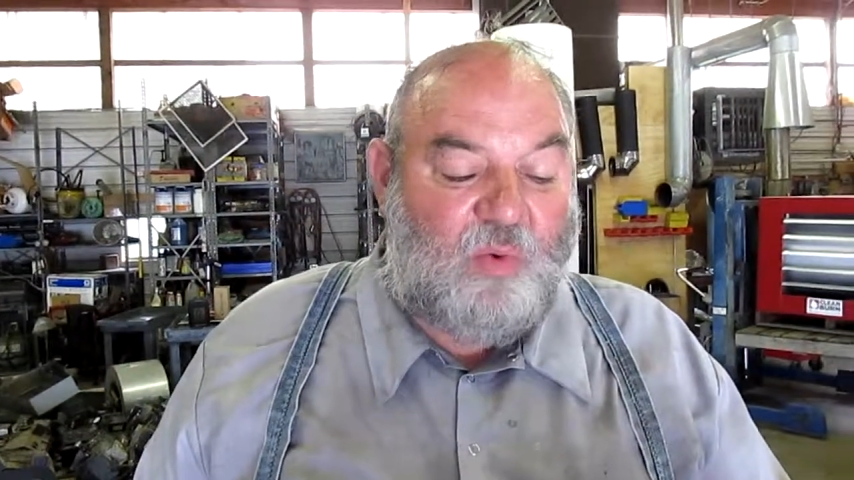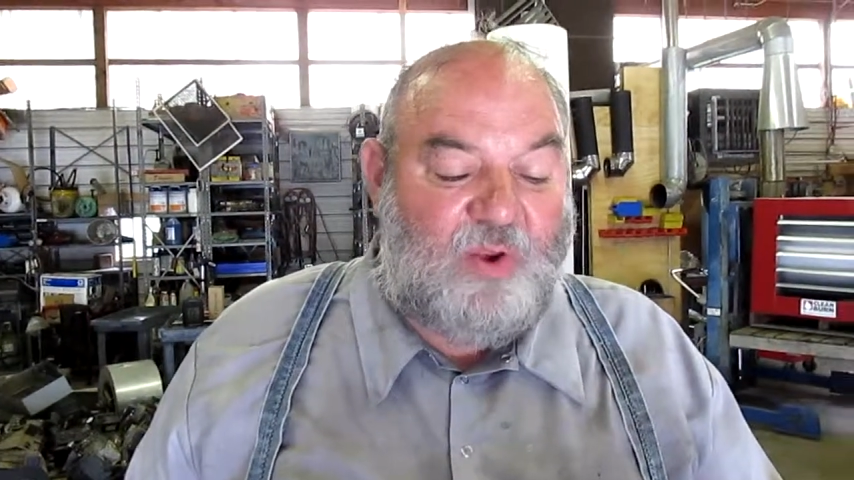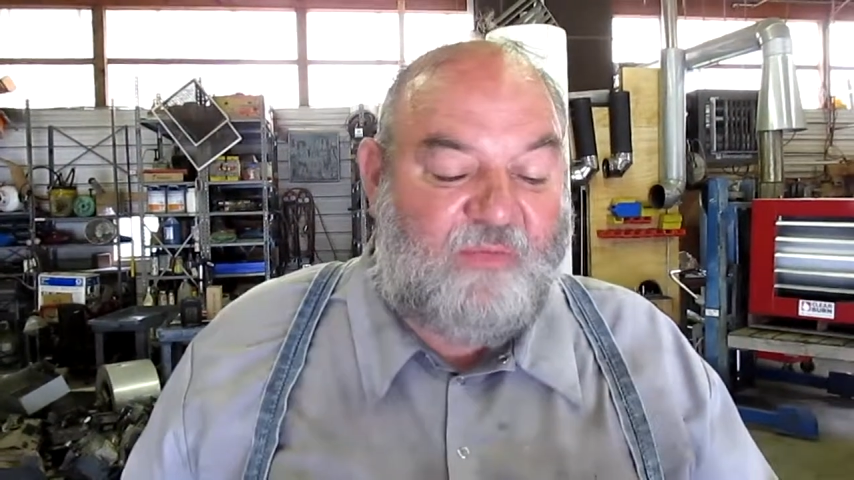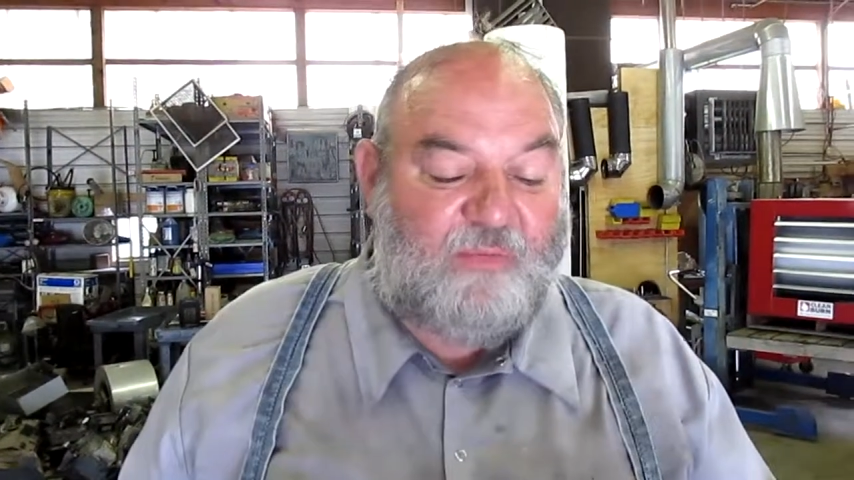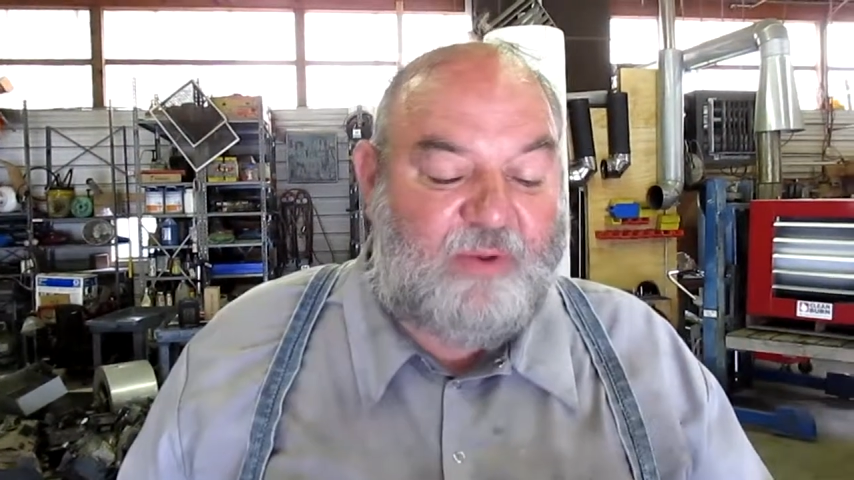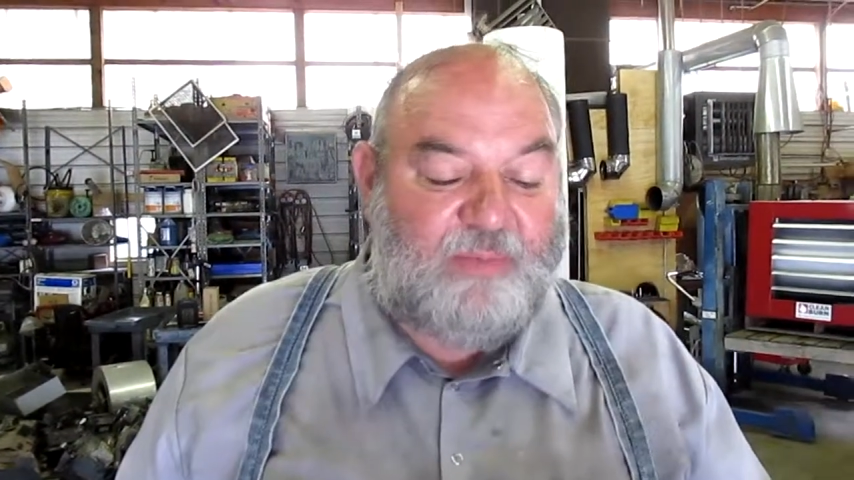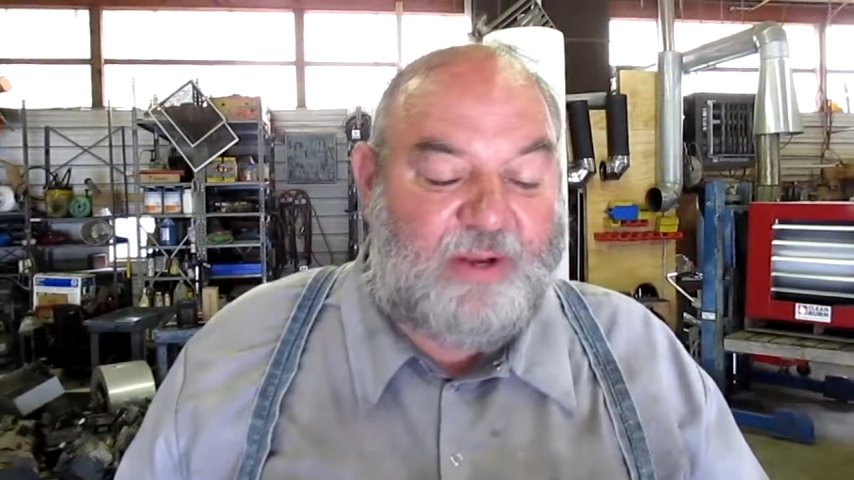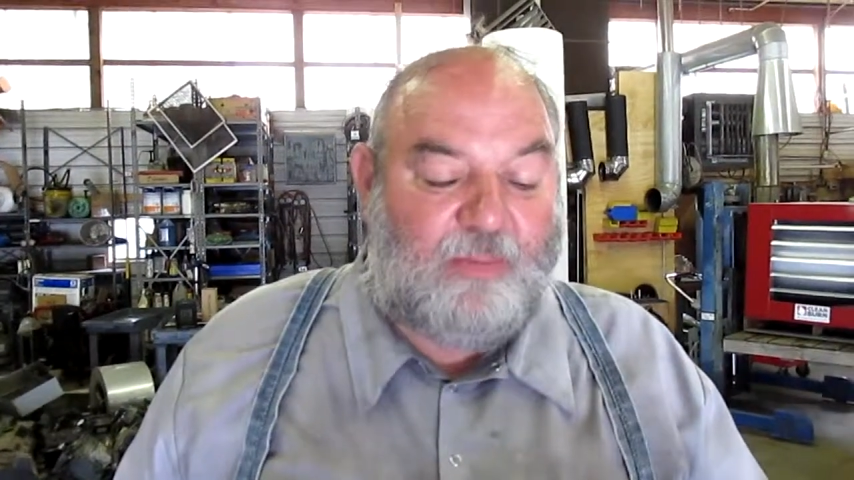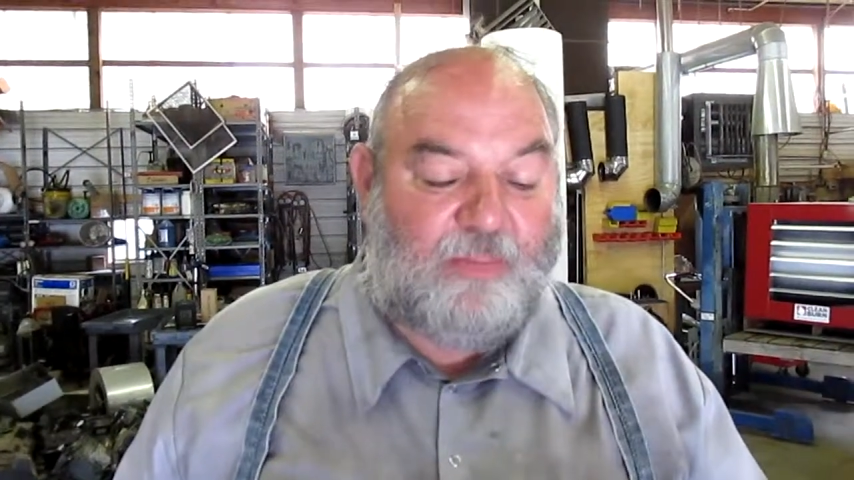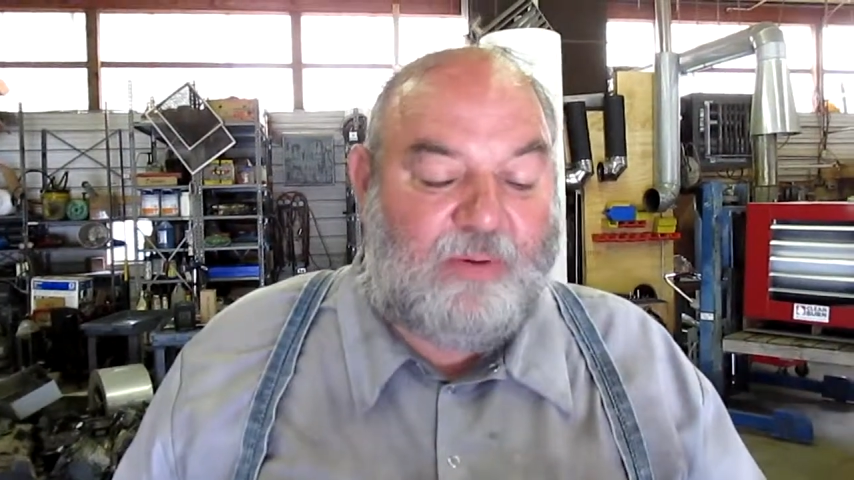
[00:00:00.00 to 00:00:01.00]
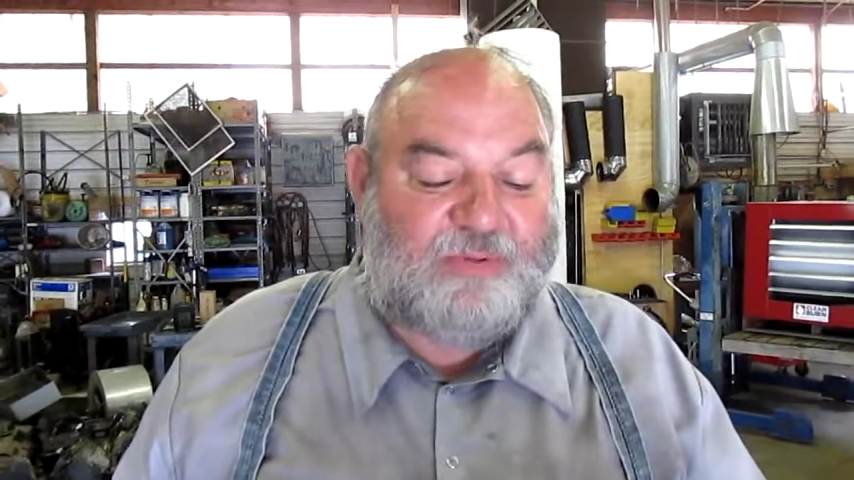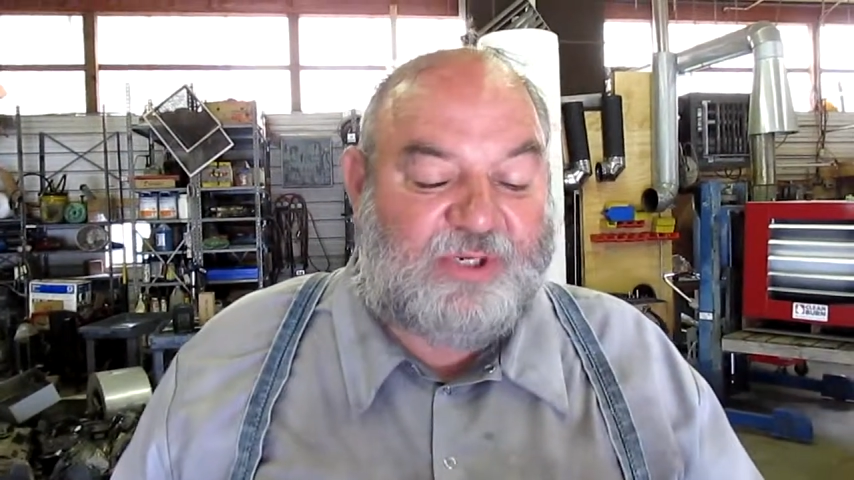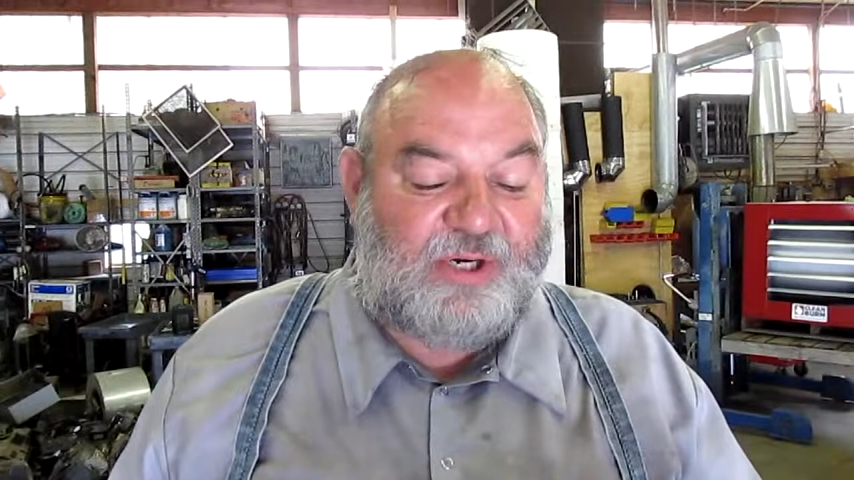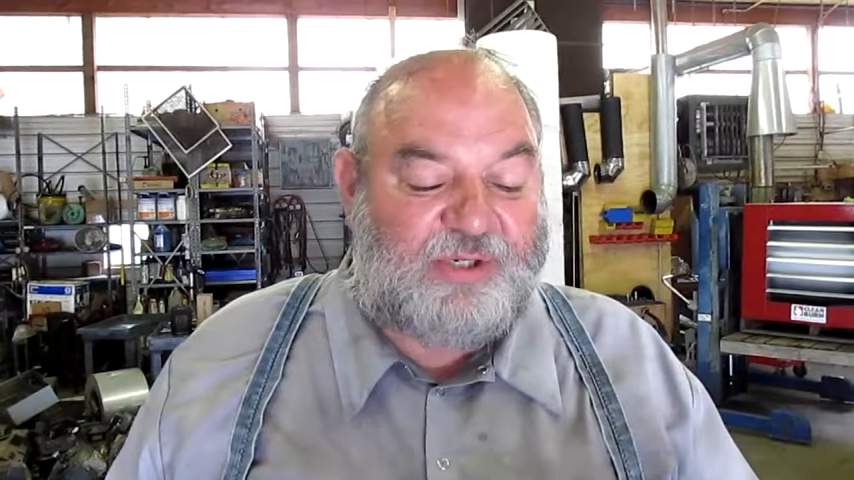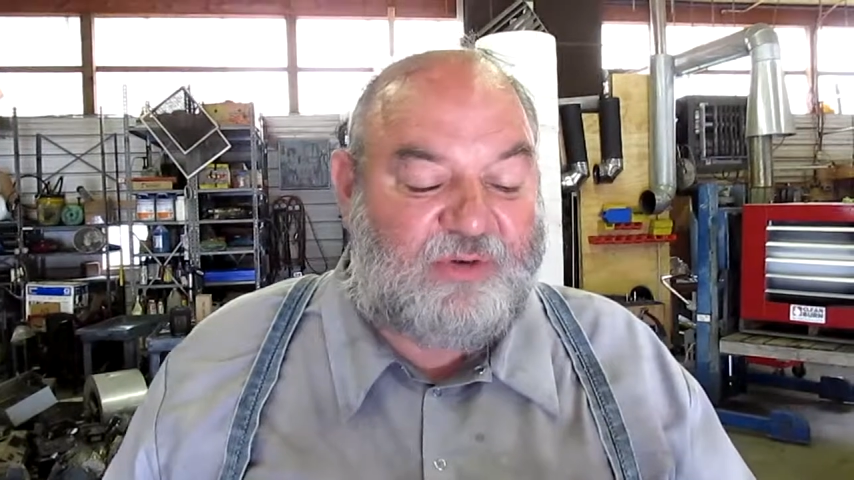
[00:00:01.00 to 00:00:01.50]
way from the meter pump
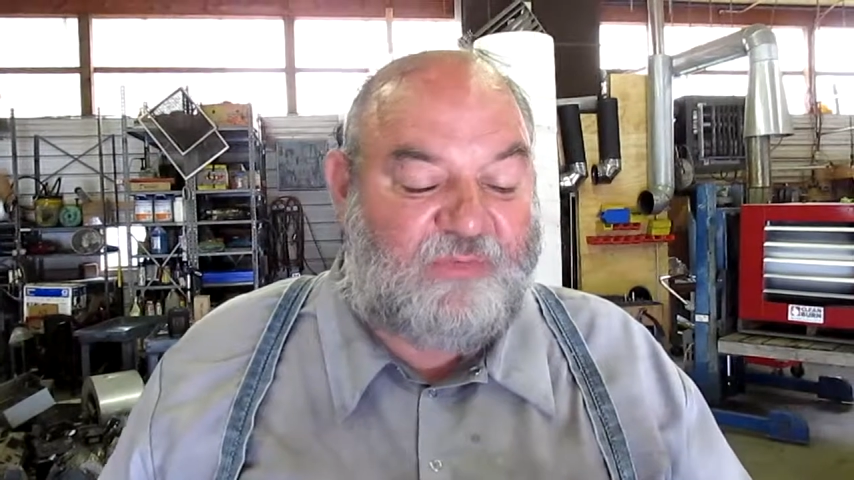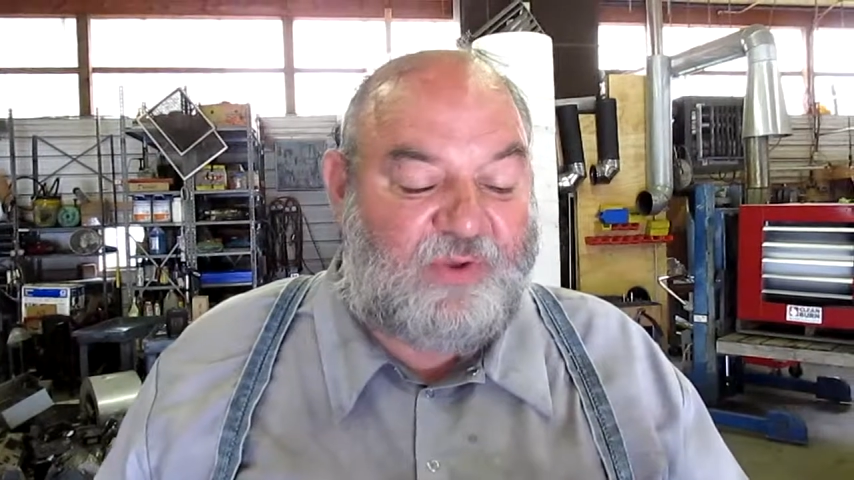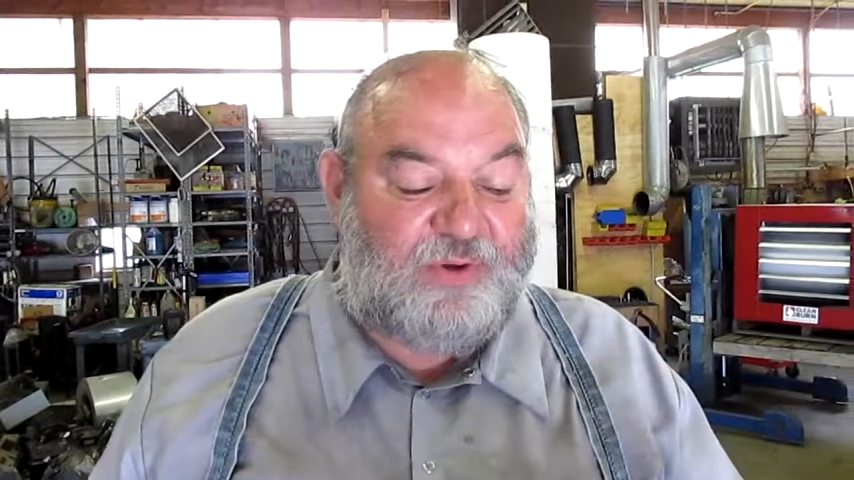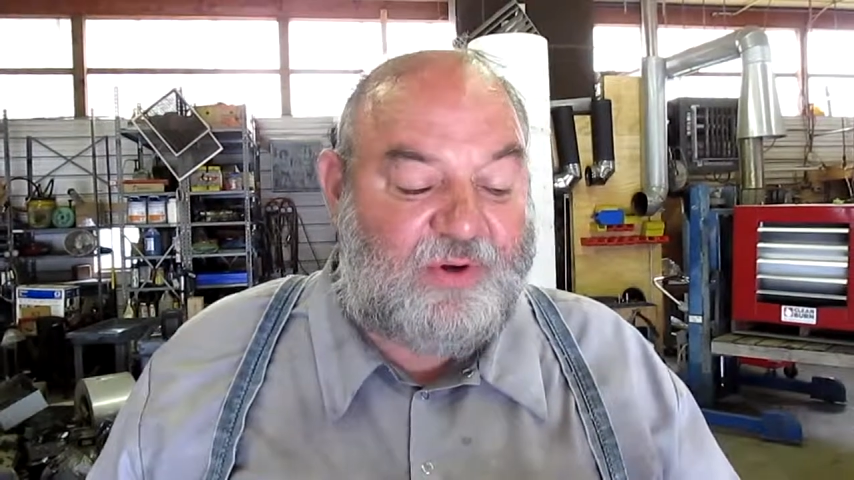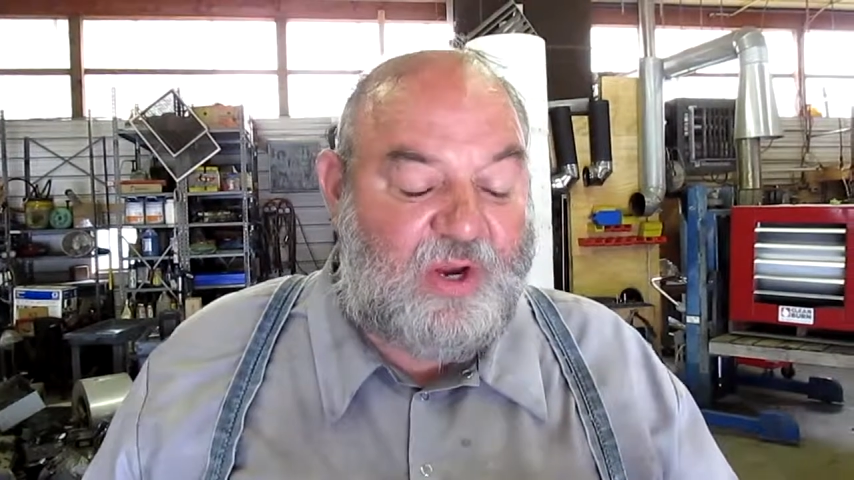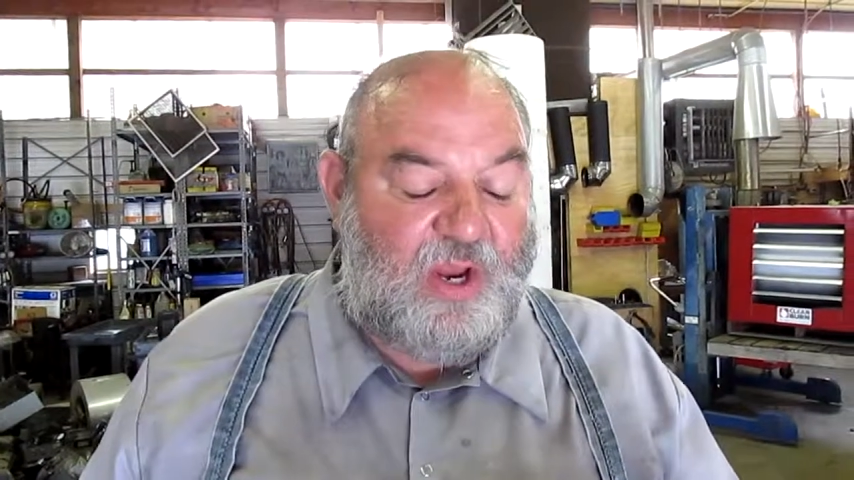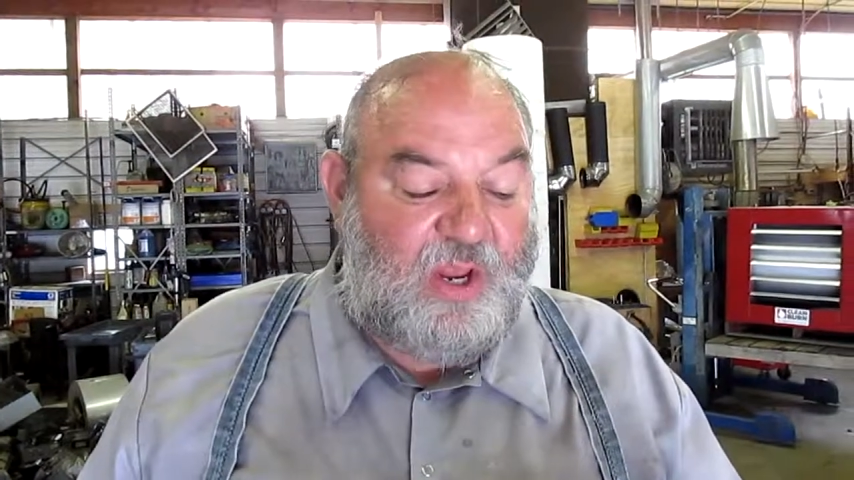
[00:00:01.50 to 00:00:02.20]
suction filter